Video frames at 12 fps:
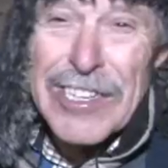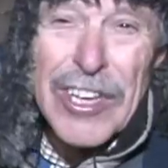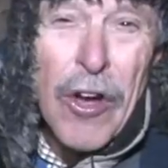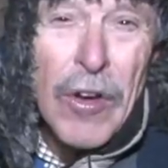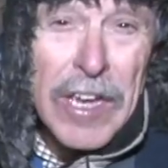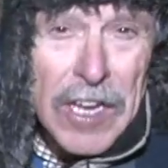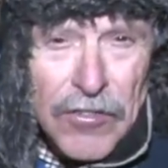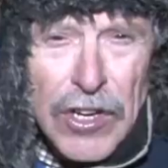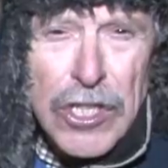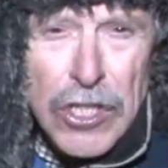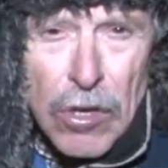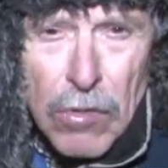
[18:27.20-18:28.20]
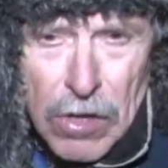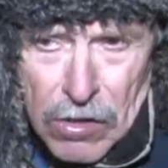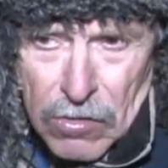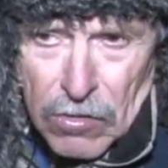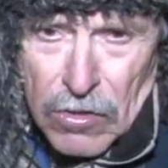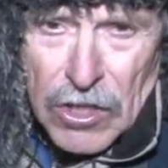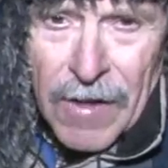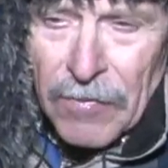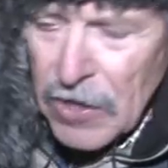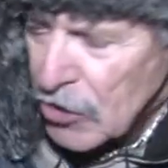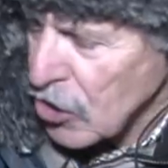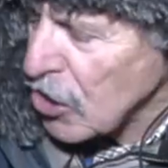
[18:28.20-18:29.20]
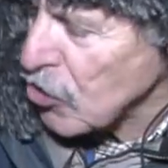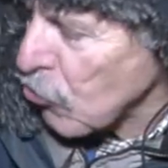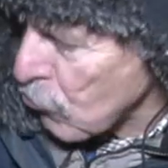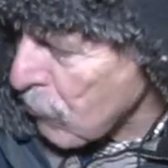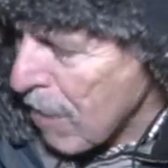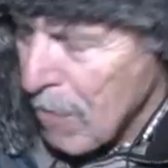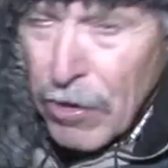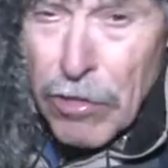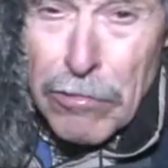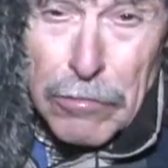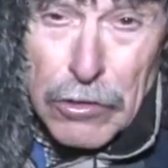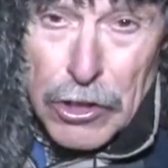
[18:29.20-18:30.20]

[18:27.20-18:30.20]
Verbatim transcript: is that I catch fish so large it sends a tremor through the